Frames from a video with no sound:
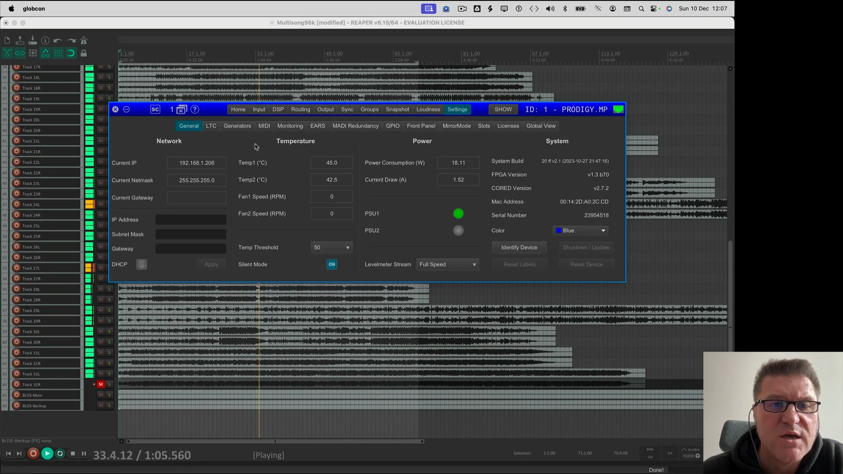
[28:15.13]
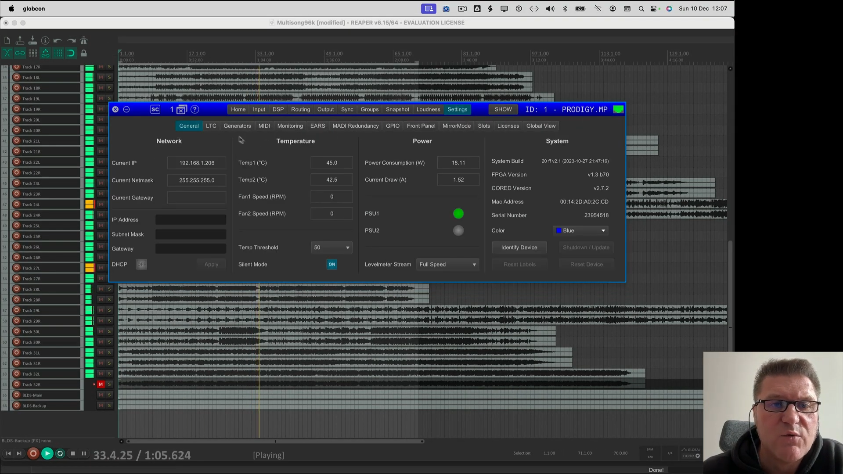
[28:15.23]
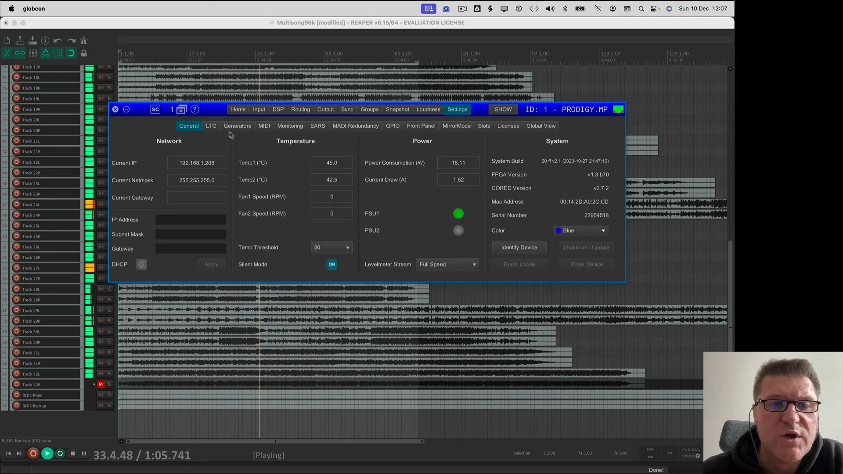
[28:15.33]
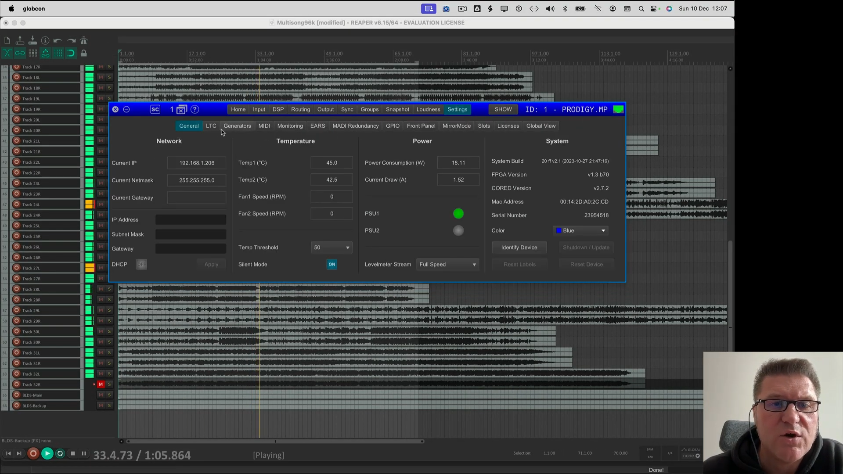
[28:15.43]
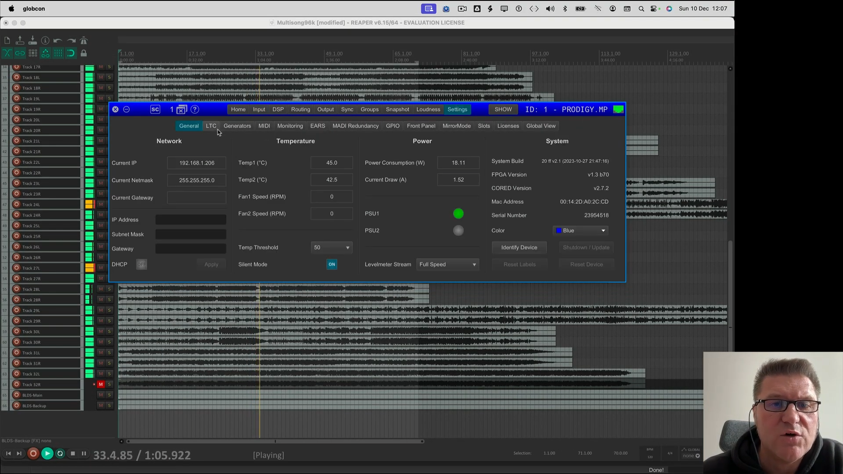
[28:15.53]

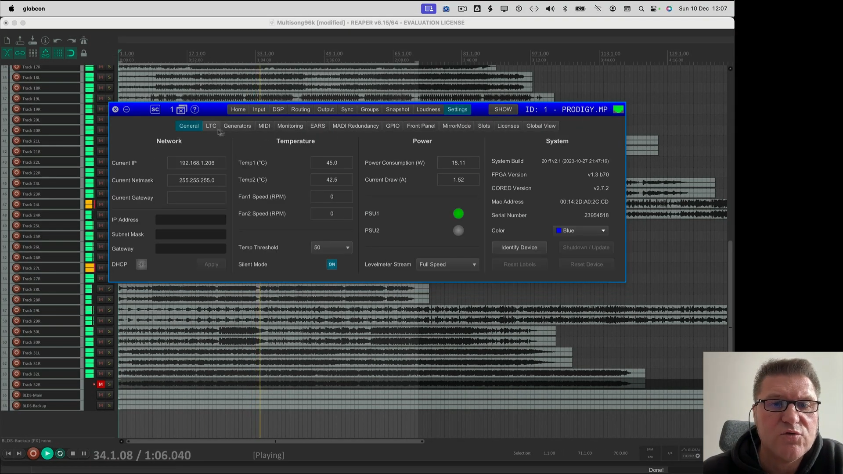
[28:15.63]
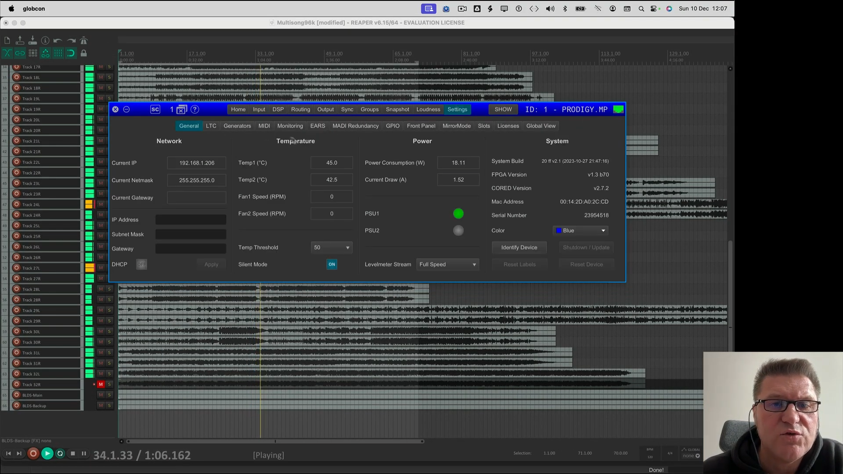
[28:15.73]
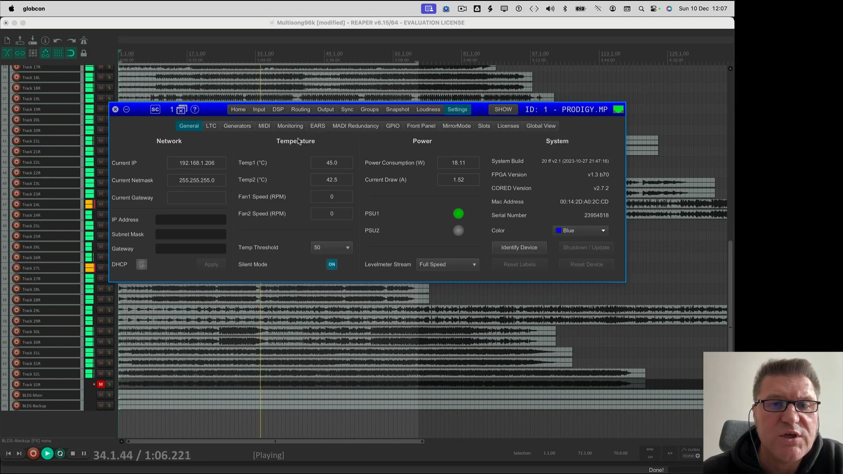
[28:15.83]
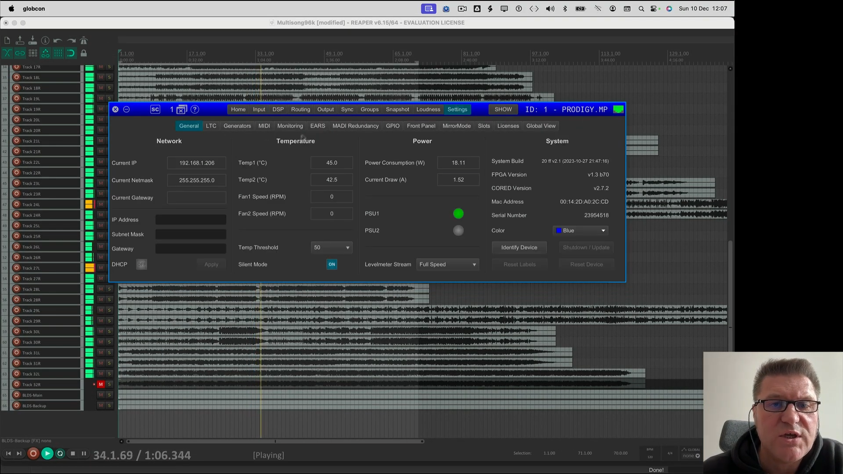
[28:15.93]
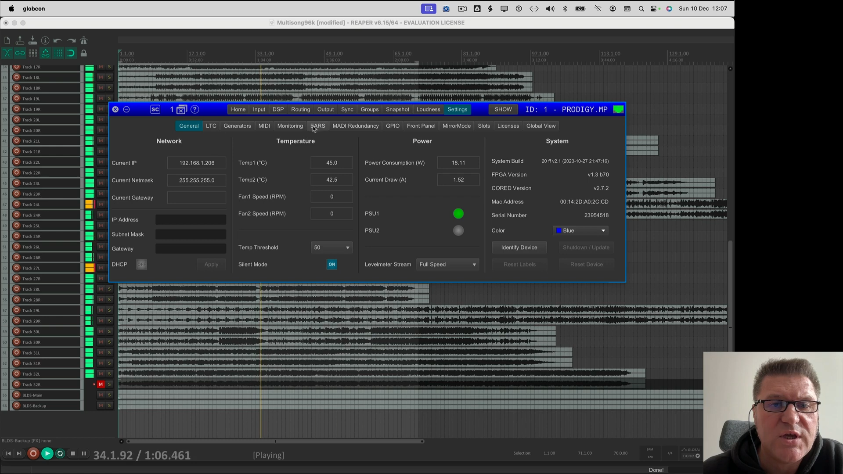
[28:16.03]
we go to
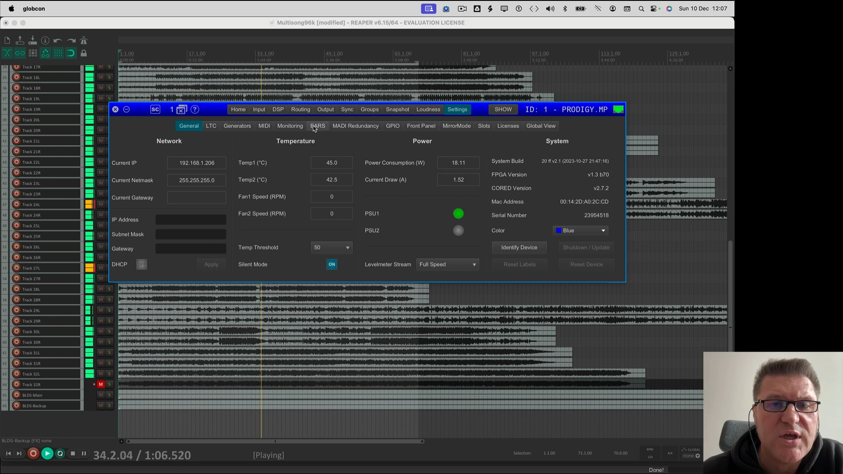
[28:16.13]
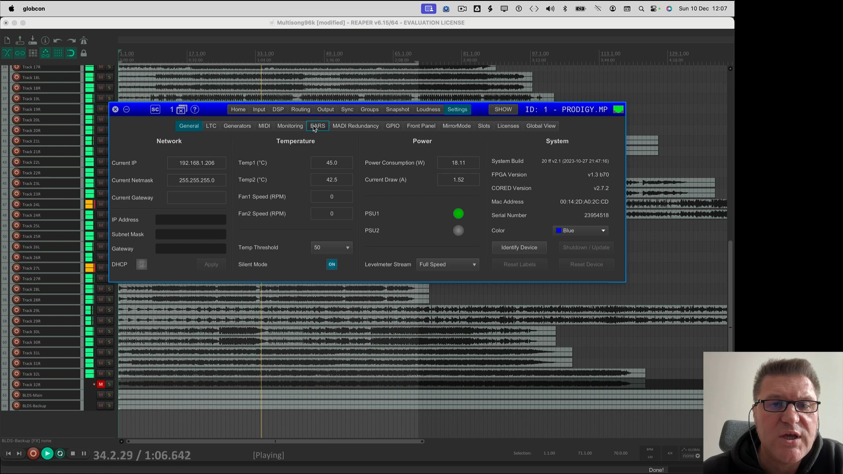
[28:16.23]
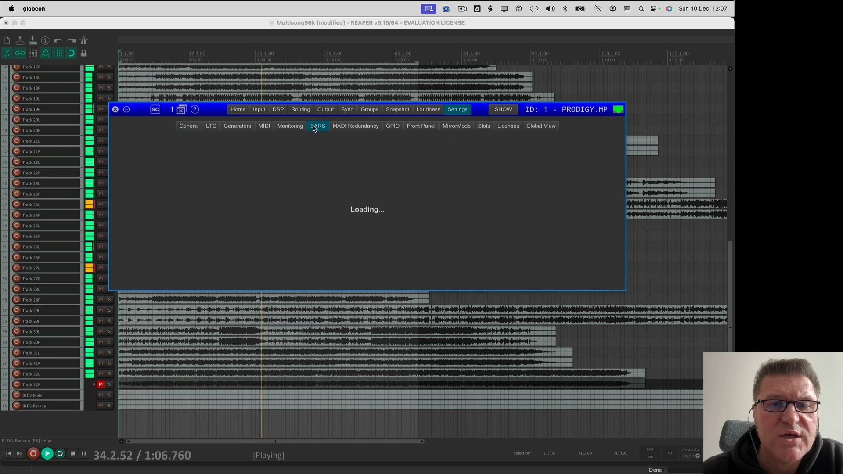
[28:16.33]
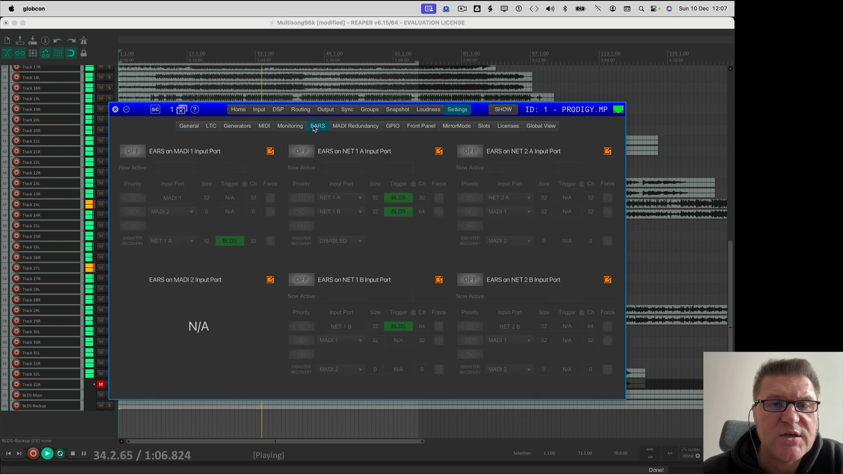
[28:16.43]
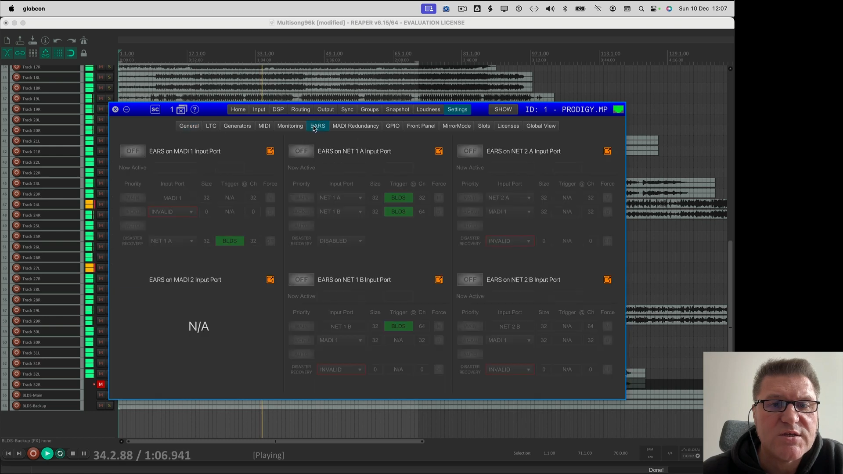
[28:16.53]
the
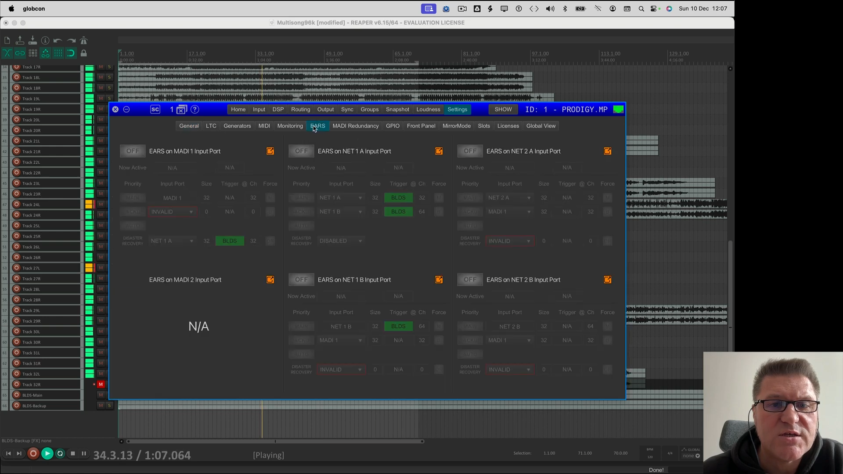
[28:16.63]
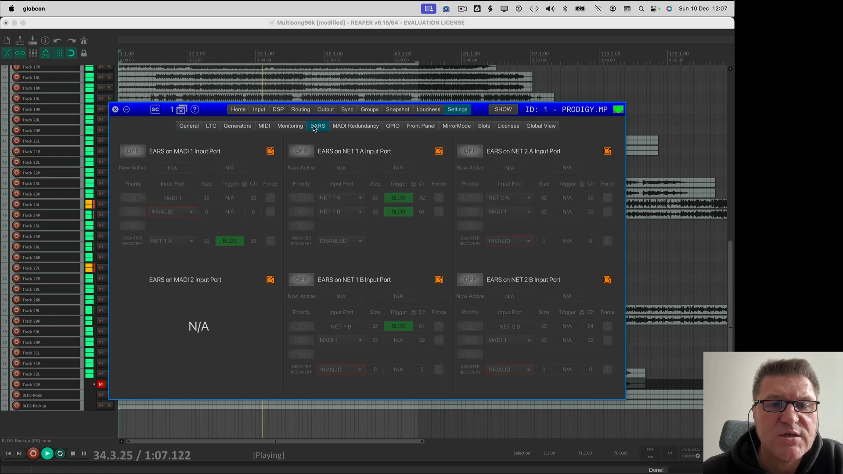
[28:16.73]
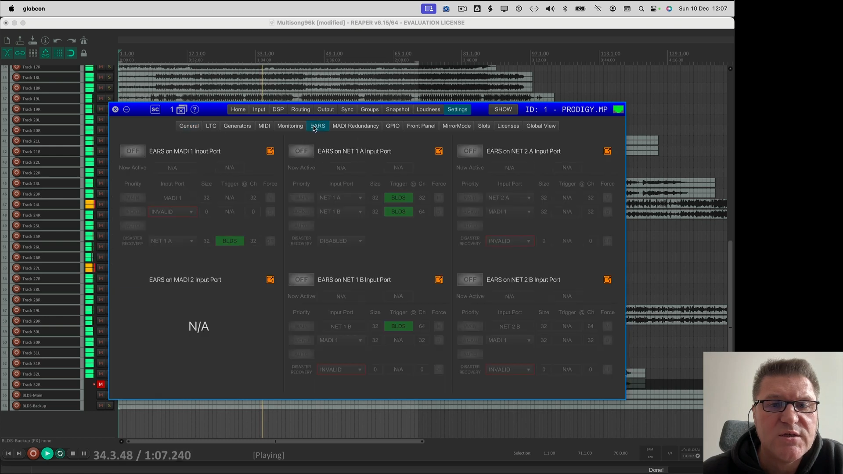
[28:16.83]
ears,